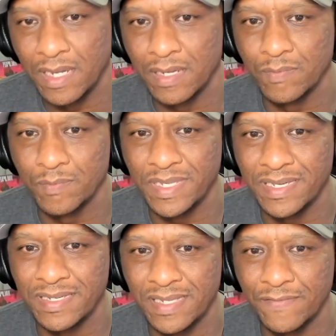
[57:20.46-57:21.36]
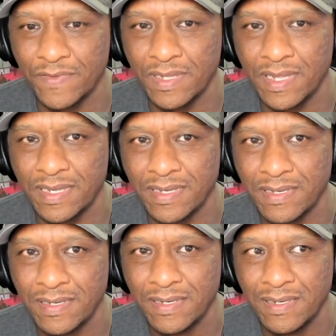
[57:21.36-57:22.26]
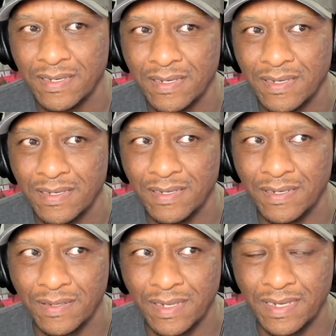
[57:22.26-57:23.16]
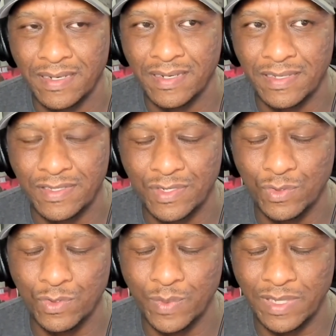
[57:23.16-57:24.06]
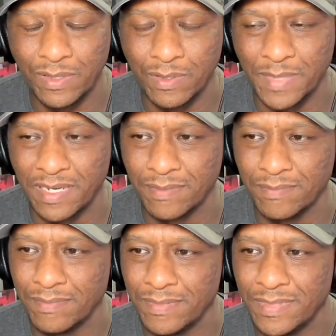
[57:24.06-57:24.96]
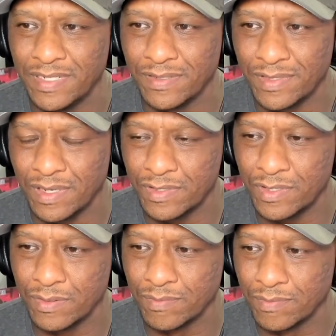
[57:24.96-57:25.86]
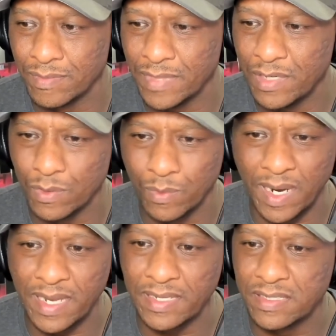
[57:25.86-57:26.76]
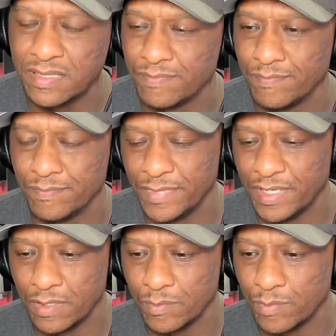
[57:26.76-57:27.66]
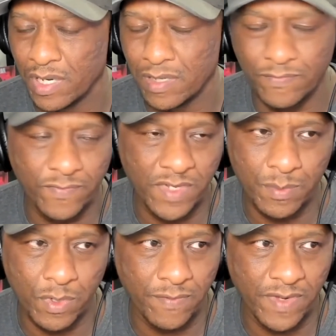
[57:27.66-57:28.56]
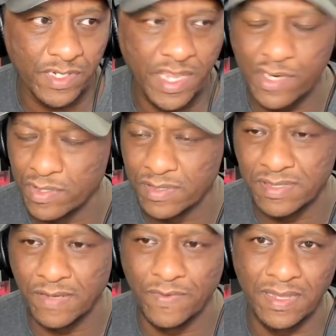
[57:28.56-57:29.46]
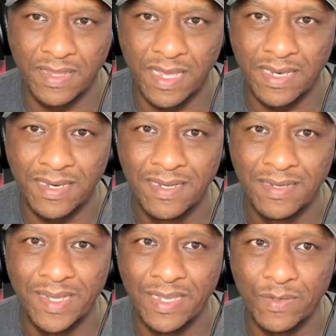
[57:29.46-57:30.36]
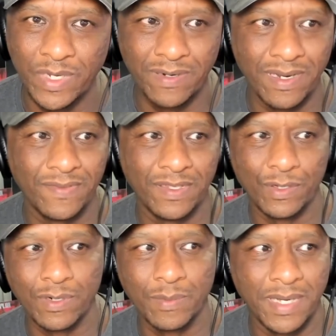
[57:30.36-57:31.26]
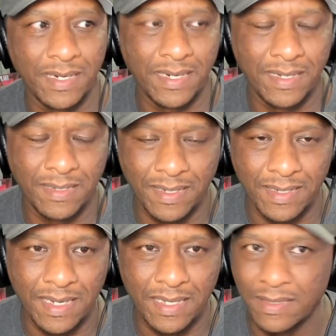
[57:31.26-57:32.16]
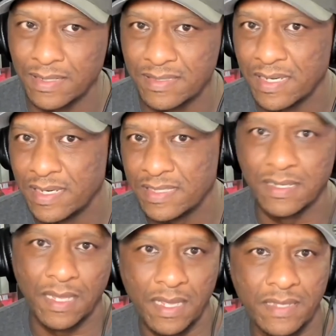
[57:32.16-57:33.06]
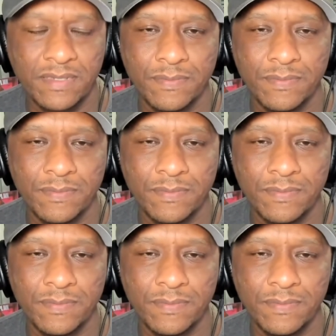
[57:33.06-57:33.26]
because I feel like, like in school, we learn about, certain equal rights, Brown v. Board of Education, stuff like that. And we don't have to learn about it in like an ethnic studies class,